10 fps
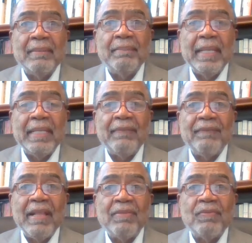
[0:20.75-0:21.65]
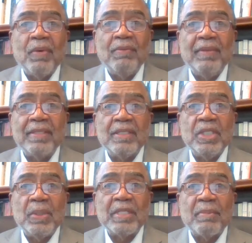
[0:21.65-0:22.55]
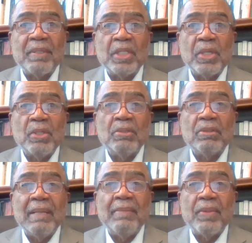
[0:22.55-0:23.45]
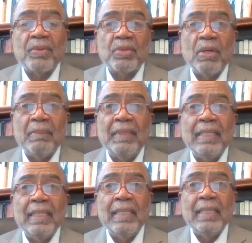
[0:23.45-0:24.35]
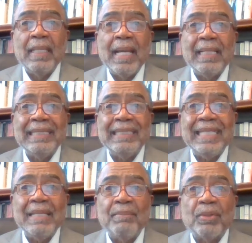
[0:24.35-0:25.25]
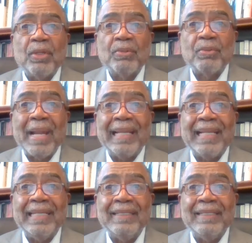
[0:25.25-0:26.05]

made a faithful visit to his paternal grandmother's home. Helen Kimbrough Ranelin